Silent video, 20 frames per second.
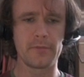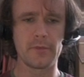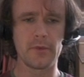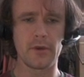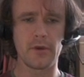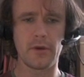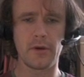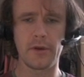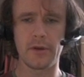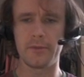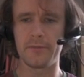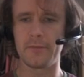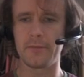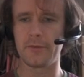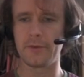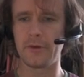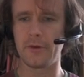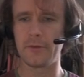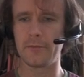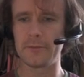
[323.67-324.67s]
All right,
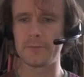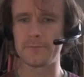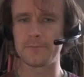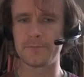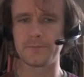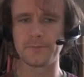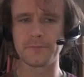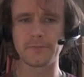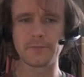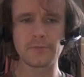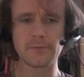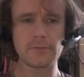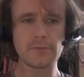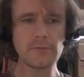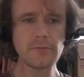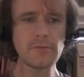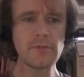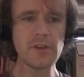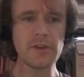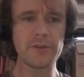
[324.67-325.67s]
so
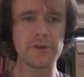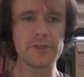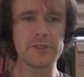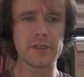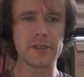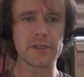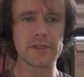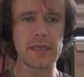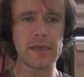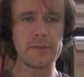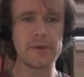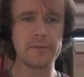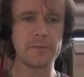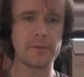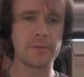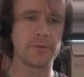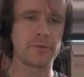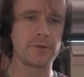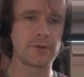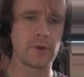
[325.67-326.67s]
first thing is, how many
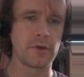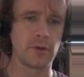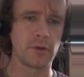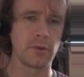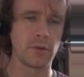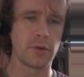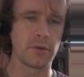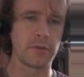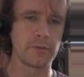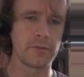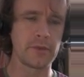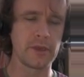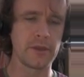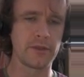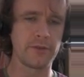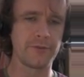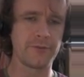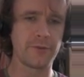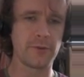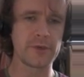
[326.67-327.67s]
pips in total will it be on the
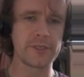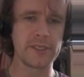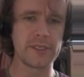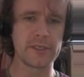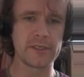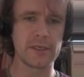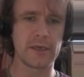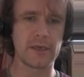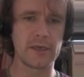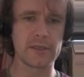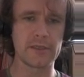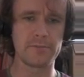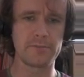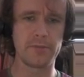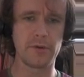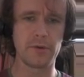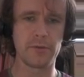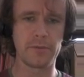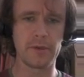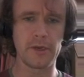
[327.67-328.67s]
14 tiles that
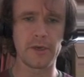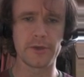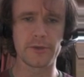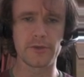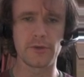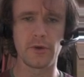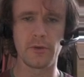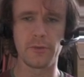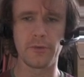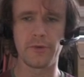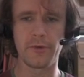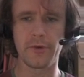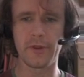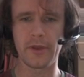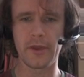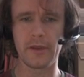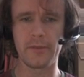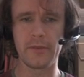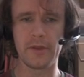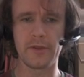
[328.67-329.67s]
both players draw before the
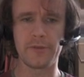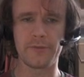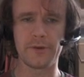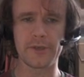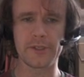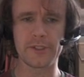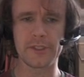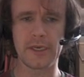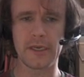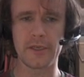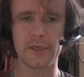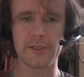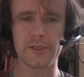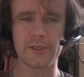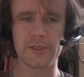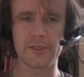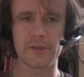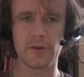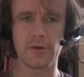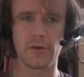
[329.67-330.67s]
game? Now, the first challenge is
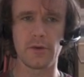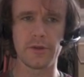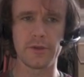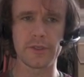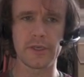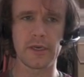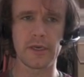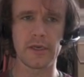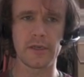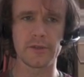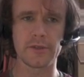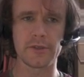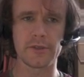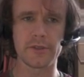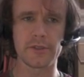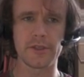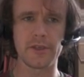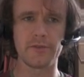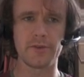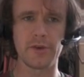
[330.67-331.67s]
that all the tiles are just
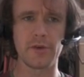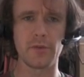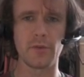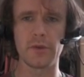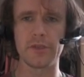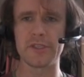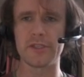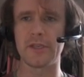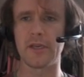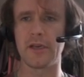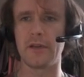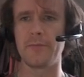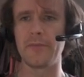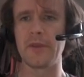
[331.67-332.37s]
given in one cell.